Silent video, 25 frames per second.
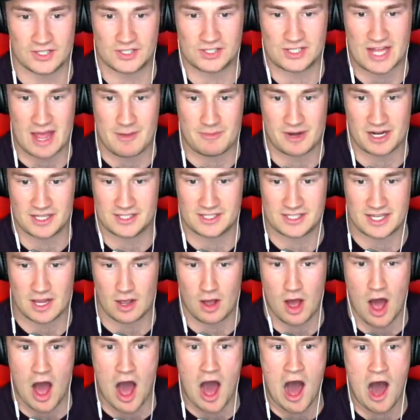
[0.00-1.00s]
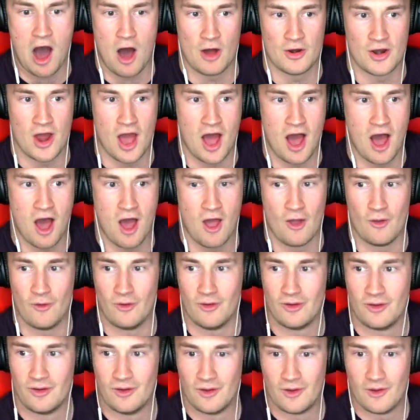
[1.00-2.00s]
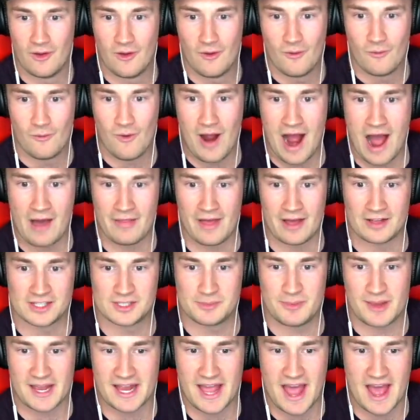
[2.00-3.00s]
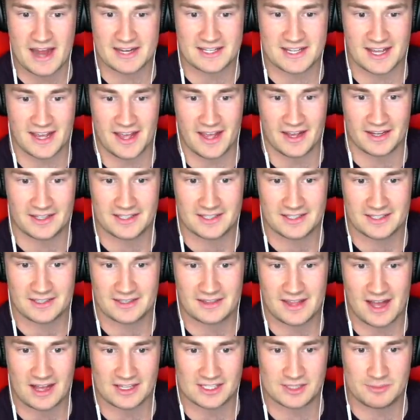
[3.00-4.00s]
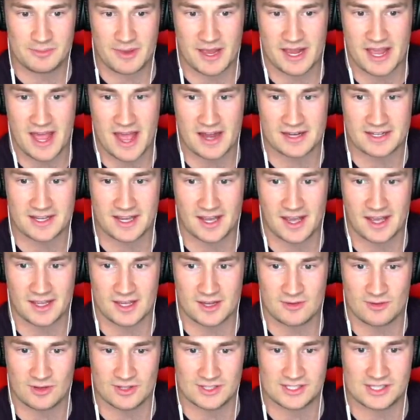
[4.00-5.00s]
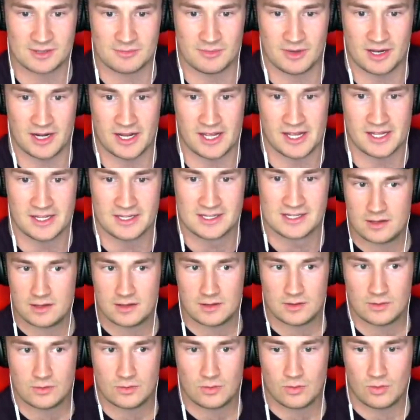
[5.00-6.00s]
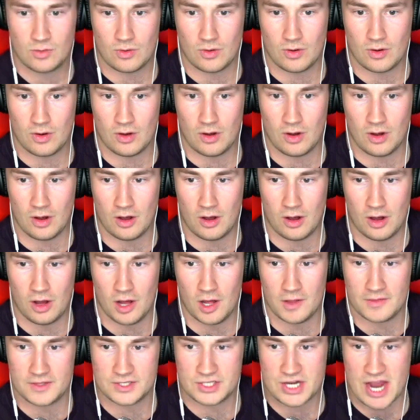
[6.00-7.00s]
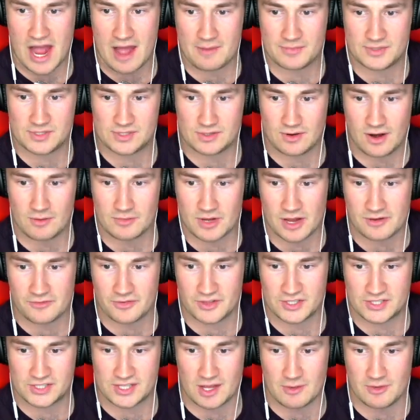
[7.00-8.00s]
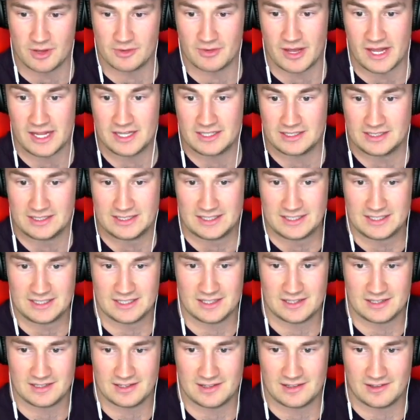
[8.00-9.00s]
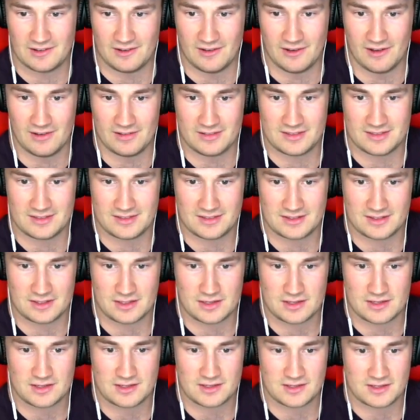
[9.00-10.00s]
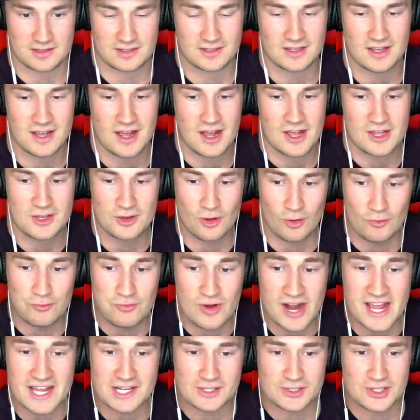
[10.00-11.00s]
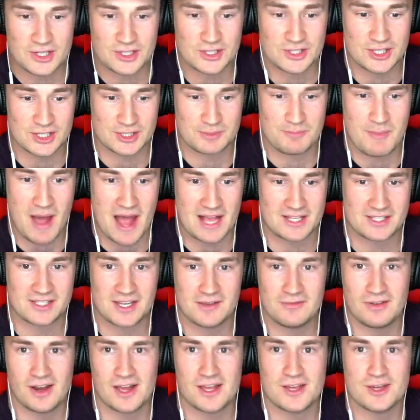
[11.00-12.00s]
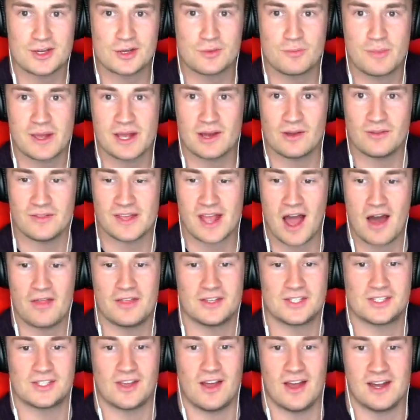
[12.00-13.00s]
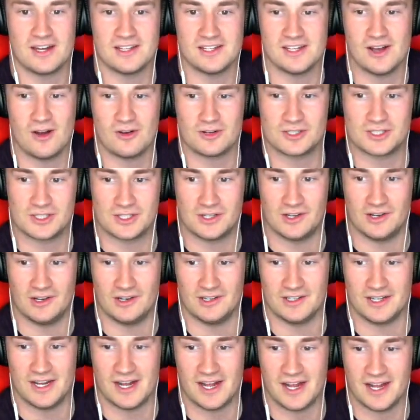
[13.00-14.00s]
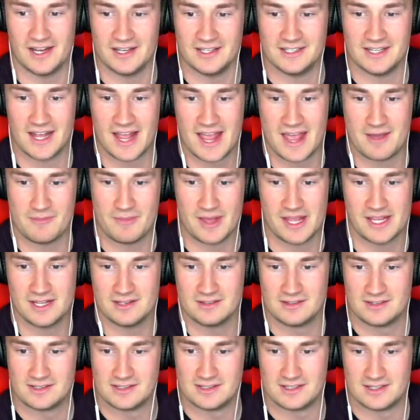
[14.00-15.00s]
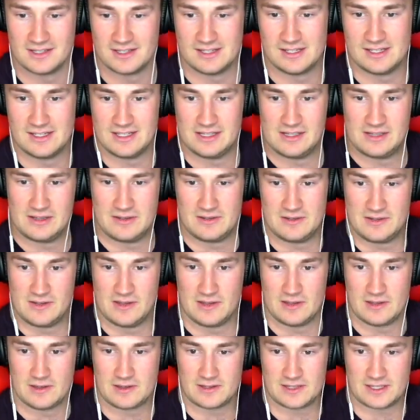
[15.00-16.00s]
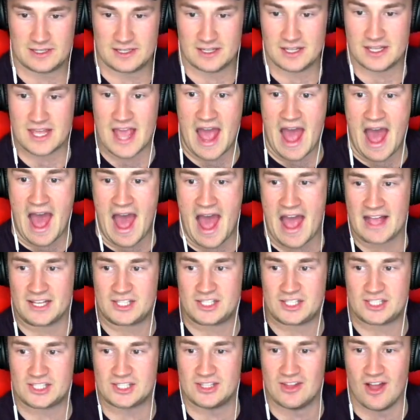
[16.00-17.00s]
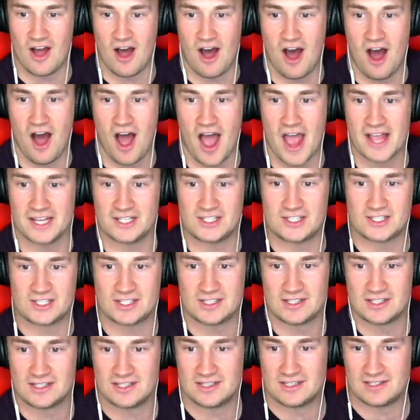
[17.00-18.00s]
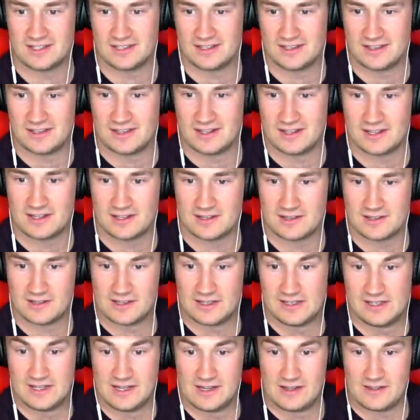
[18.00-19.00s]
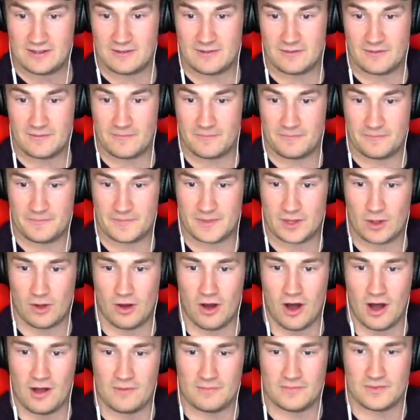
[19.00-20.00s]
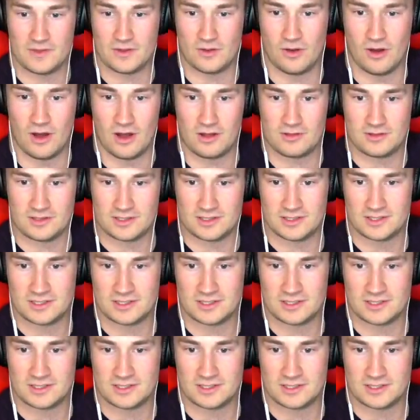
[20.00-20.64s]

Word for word: stamina. Oh, no. Wow, that was a big head kick. That was a big head kick. You want somebody? Come on. Oh, the jabs. I'm going for the stomach, mate. Oh, your reach is just massive. Like, you can be on the other side of the octagon and hit me. Good roundhouse. Yes, nice. He's in trouble, Mike. Oh, oh.